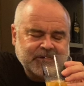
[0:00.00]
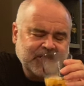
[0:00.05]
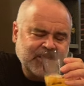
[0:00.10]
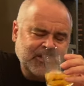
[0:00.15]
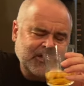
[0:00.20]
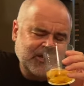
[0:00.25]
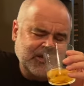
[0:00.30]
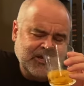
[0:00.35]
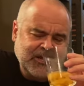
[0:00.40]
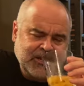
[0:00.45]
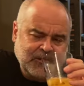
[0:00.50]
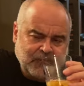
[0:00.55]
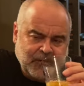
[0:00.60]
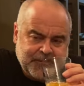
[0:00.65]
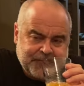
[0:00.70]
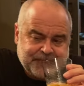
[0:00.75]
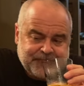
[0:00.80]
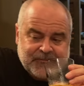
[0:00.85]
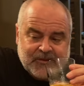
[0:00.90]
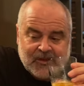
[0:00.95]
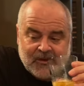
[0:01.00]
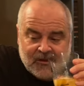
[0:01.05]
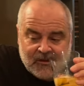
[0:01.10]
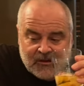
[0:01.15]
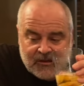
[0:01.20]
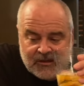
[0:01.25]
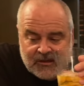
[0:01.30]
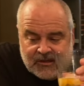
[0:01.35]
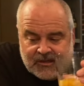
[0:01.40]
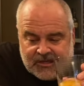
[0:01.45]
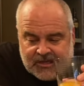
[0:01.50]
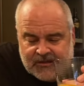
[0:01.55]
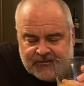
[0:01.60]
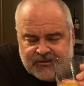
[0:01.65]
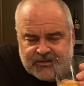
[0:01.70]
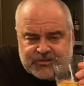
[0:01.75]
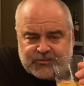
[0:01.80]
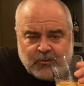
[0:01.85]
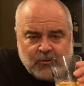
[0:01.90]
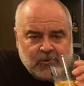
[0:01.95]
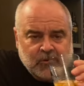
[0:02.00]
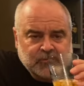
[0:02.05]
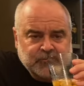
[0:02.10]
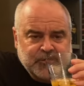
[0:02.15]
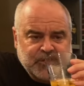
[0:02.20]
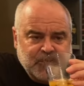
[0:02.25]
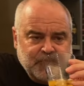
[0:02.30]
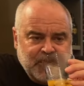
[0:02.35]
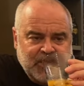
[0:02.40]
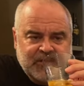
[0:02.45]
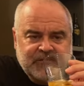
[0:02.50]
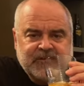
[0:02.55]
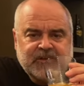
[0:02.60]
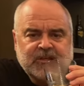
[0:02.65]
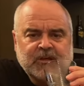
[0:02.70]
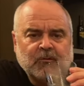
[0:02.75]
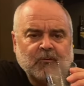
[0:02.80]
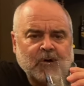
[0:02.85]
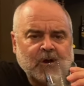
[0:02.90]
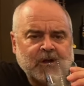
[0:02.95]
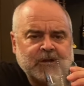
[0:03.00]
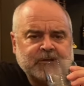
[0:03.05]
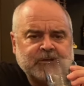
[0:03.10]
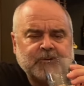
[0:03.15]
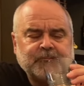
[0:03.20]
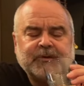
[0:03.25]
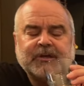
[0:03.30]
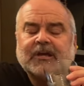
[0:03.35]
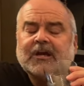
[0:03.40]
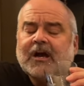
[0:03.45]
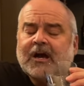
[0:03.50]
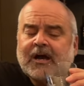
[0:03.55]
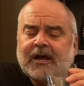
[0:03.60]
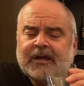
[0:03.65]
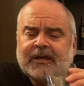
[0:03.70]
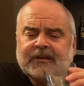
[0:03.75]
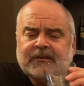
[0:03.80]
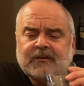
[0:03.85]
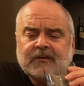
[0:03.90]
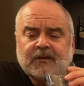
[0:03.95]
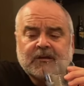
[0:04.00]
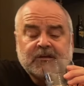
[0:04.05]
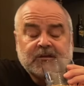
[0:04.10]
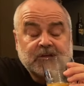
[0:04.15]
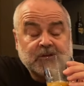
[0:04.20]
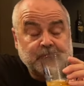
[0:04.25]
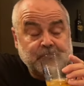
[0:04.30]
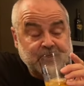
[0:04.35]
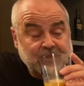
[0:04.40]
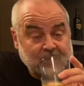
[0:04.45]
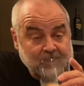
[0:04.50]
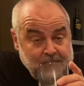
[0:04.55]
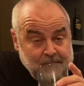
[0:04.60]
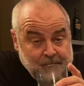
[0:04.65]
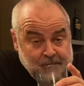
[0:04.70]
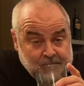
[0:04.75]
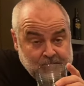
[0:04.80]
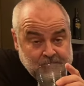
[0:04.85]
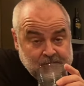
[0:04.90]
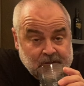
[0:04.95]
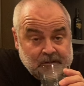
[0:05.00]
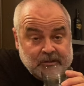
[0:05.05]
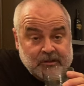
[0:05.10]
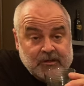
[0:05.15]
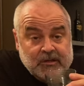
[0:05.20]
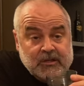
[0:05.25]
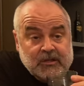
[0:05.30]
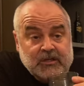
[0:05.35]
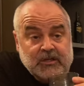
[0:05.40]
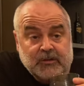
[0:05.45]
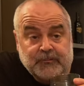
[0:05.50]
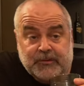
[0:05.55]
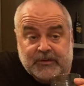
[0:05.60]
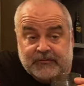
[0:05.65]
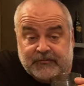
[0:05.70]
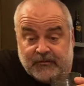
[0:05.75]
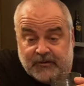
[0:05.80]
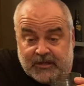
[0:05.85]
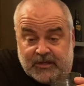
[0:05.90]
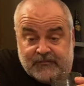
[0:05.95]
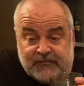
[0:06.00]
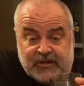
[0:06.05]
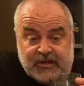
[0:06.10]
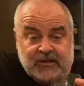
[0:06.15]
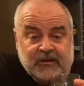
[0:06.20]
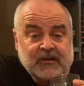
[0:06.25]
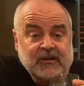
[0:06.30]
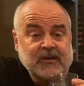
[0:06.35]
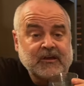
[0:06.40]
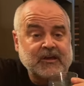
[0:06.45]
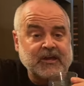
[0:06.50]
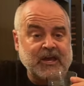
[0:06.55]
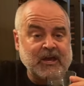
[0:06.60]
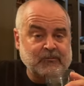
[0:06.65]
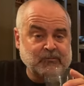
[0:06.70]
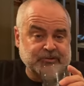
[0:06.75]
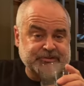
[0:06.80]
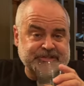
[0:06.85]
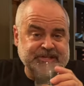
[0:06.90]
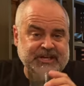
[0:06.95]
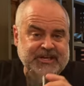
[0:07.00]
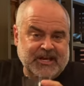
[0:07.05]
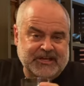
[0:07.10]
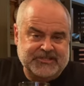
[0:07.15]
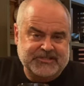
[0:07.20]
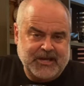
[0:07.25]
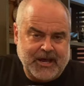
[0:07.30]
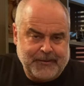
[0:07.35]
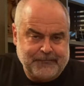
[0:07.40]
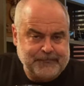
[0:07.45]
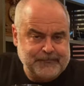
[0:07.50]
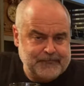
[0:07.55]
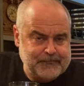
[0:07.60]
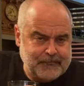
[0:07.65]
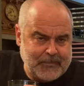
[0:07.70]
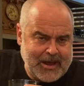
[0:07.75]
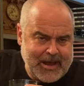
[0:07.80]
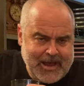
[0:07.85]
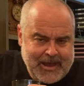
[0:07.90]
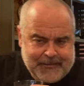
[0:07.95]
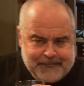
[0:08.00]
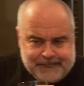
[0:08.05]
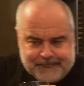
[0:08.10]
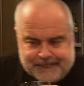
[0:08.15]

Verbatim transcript: anyway, in this world, you can be anything you want. You be kind, you be humble, you be forgiving, and we'll see you next time. Bye.